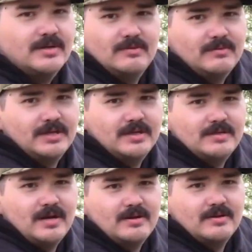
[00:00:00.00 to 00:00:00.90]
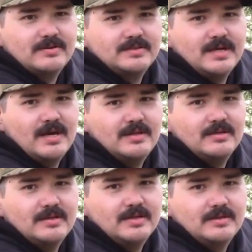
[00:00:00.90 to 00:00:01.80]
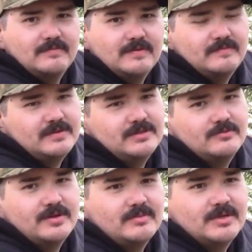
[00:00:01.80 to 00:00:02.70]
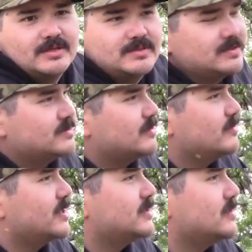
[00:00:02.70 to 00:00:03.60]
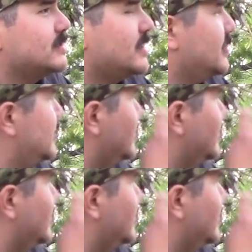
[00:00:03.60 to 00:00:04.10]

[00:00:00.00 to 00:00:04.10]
We'll get down to the stand in like 15-20 minutes. Just want to make sure that it's